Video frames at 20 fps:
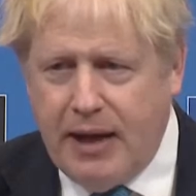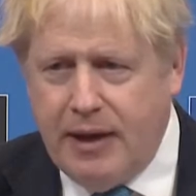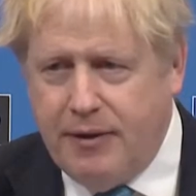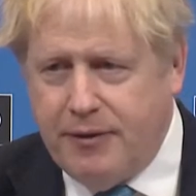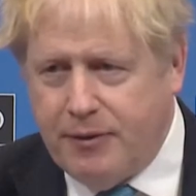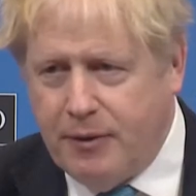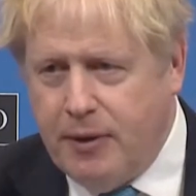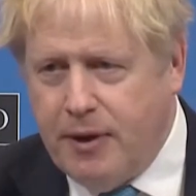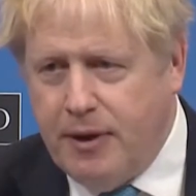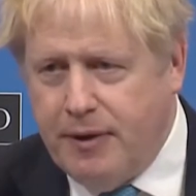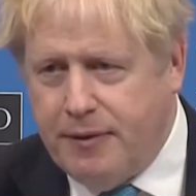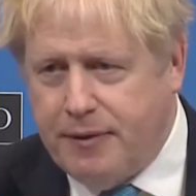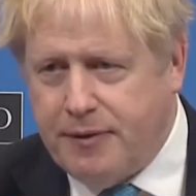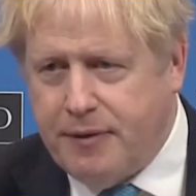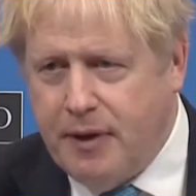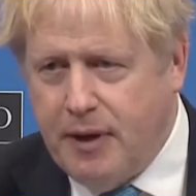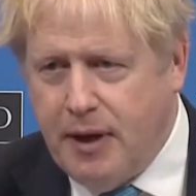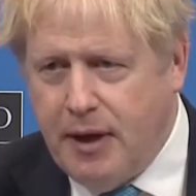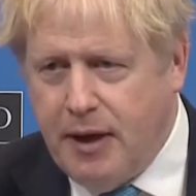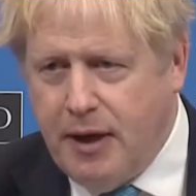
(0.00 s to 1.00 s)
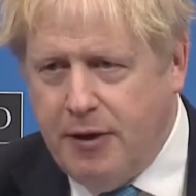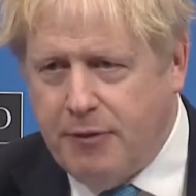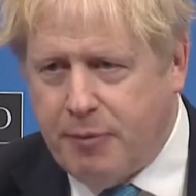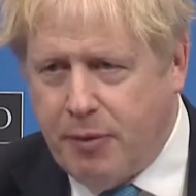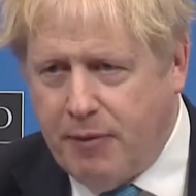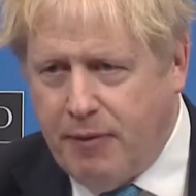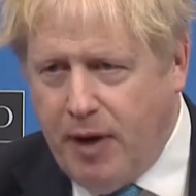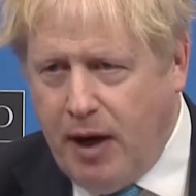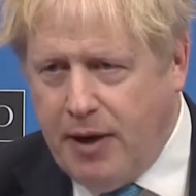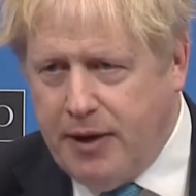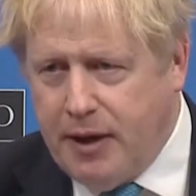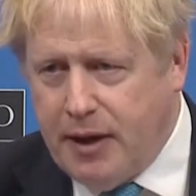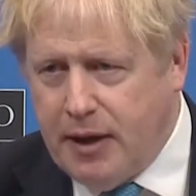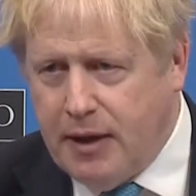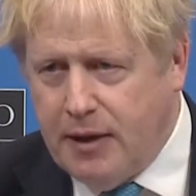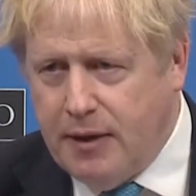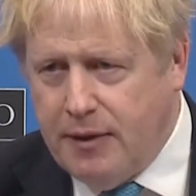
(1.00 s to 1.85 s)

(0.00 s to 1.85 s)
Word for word: is is is providing,